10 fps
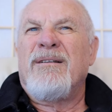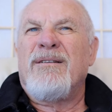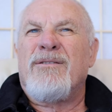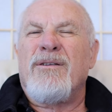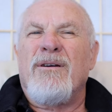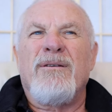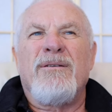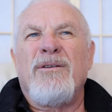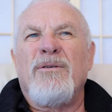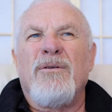And
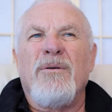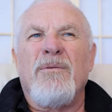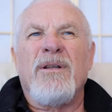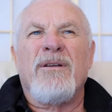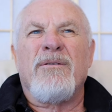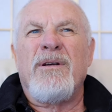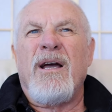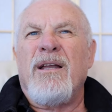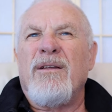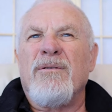so you're the one
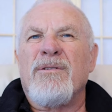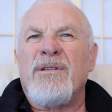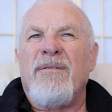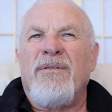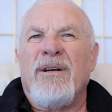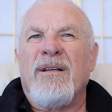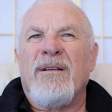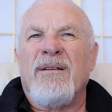creating your suffering.